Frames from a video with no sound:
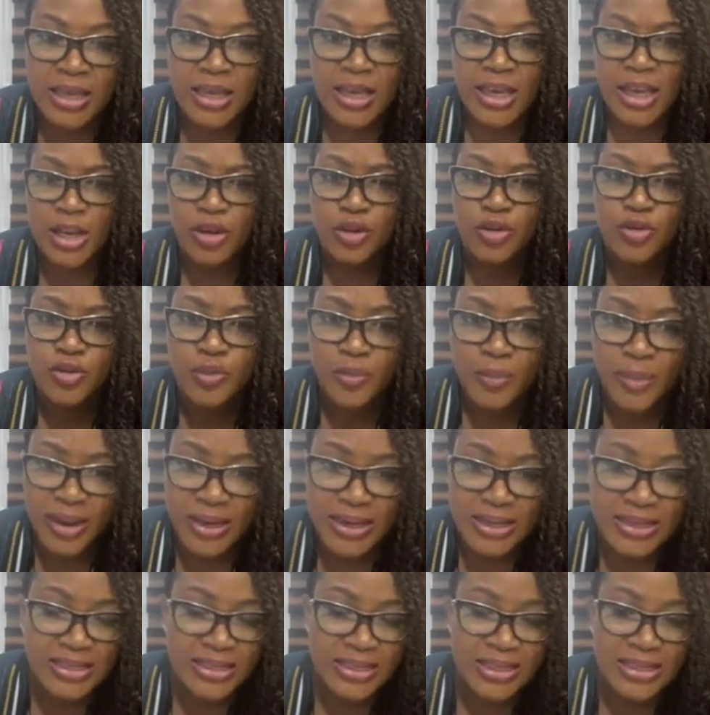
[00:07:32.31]
in
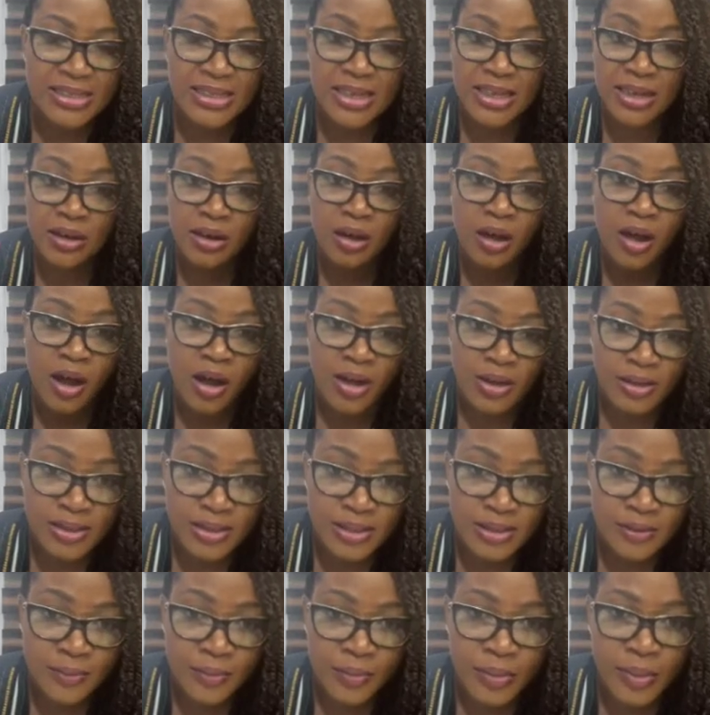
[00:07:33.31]
humanities, in arts,